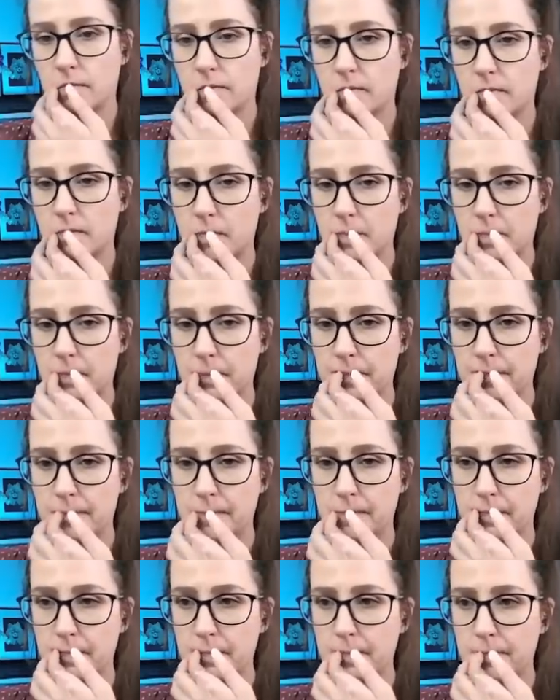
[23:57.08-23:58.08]
No
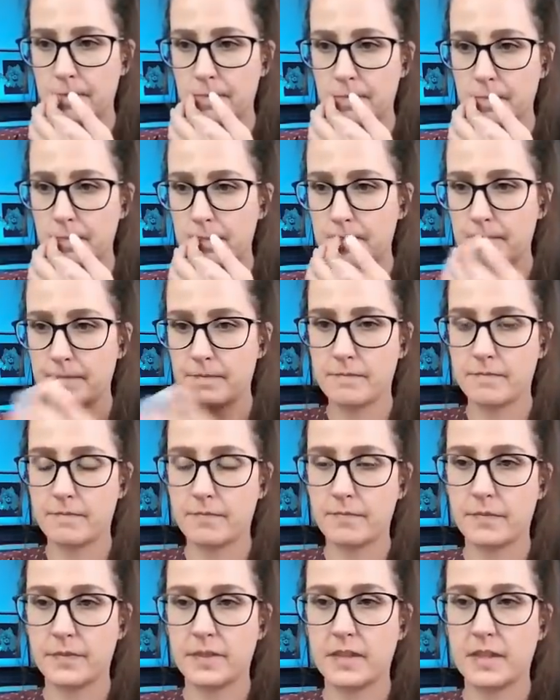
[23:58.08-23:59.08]
doorman will ever
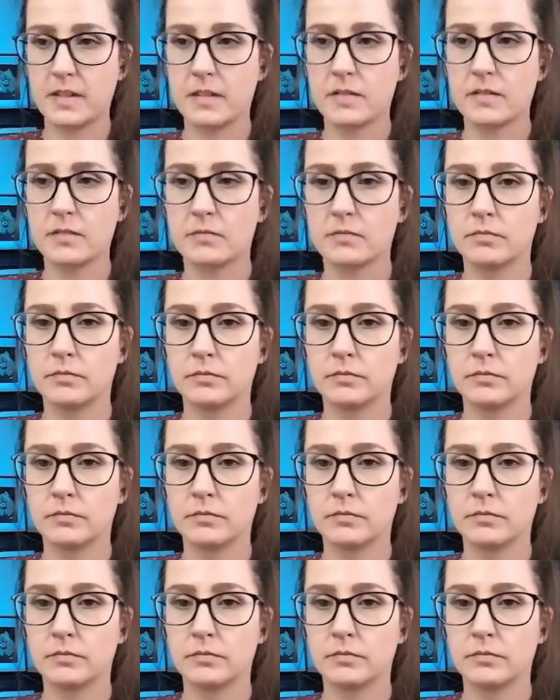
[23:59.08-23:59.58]
mistake you again.